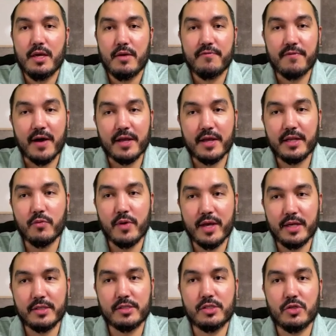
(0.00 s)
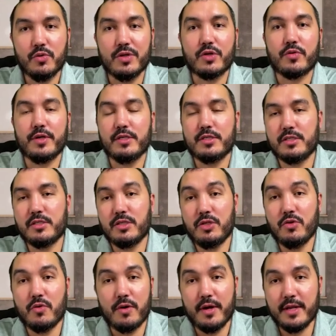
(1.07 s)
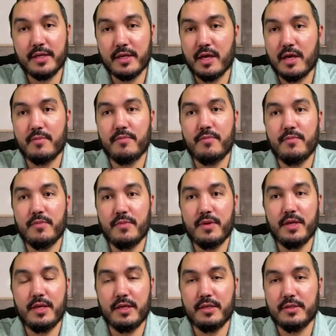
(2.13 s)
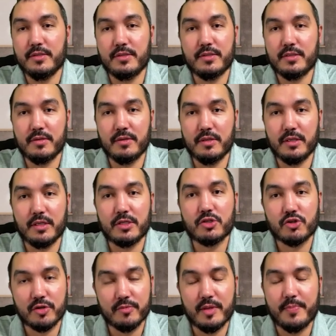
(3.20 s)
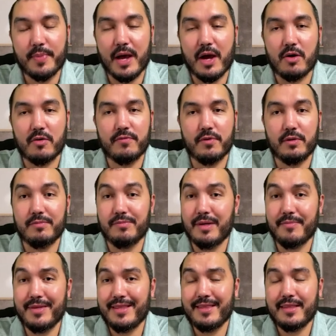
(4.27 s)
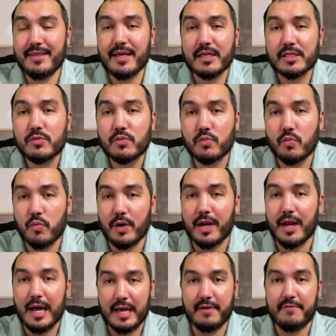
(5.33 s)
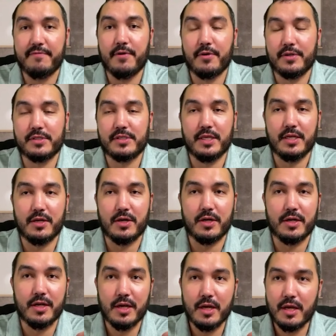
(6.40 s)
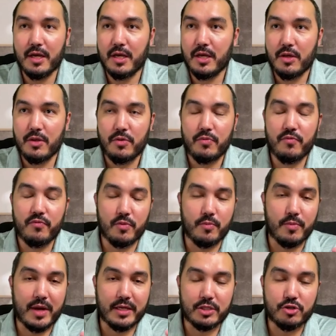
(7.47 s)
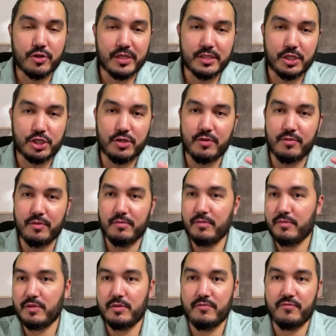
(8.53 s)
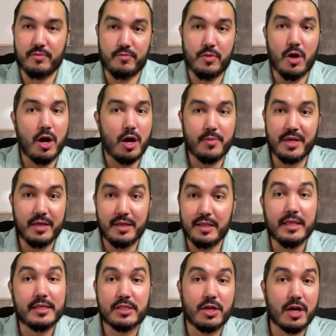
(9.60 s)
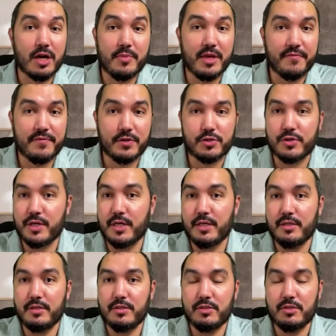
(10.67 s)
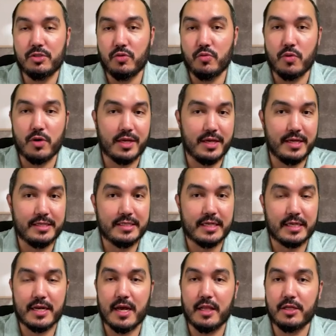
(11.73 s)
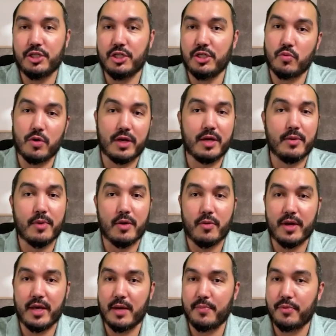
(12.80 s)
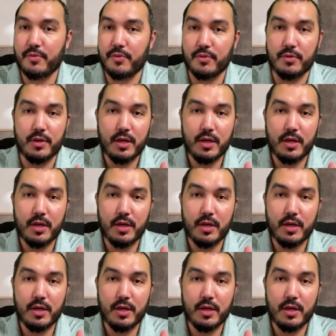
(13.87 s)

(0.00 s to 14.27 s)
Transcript: finding ways to increase your income is extremely powerful. I mean, that's what I focused in on from my transition from enlisted Army infantry to working in technology to working my way up through